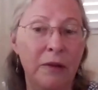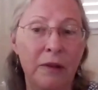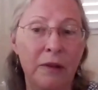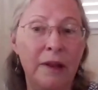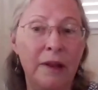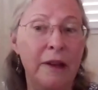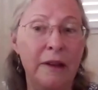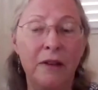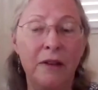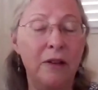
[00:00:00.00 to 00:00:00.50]

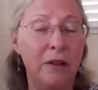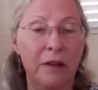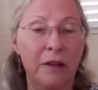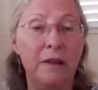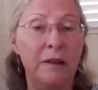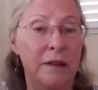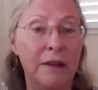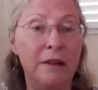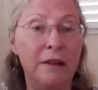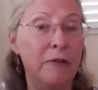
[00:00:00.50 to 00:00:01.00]
letting her
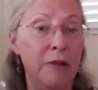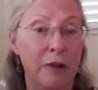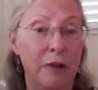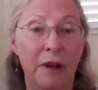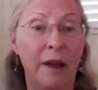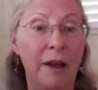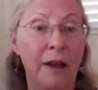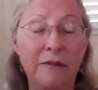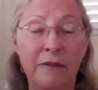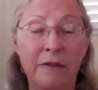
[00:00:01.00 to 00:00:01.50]
live her
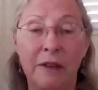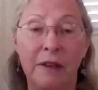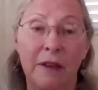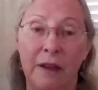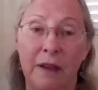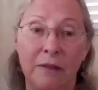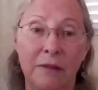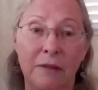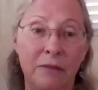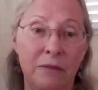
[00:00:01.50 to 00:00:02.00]
life
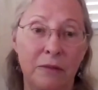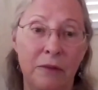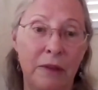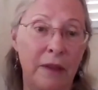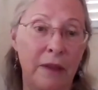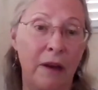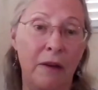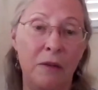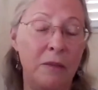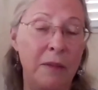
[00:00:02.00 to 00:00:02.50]
again
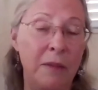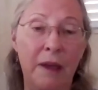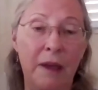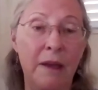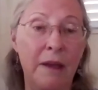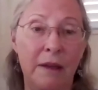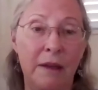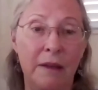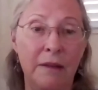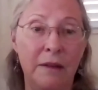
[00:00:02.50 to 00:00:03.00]
without
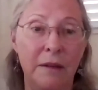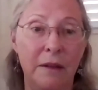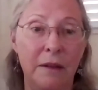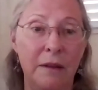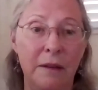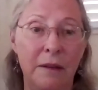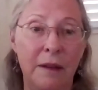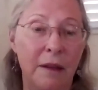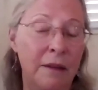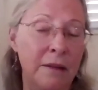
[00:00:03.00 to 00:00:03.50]
pain,
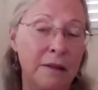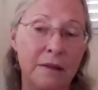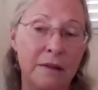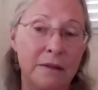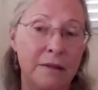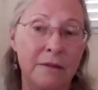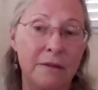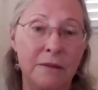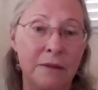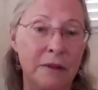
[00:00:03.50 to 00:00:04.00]
and that
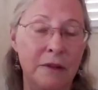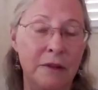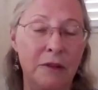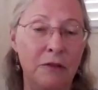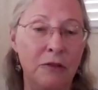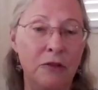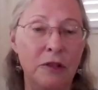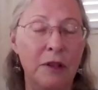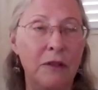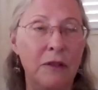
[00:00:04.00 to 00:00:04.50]
was a
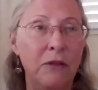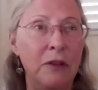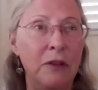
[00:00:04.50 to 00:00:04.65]
huge gift.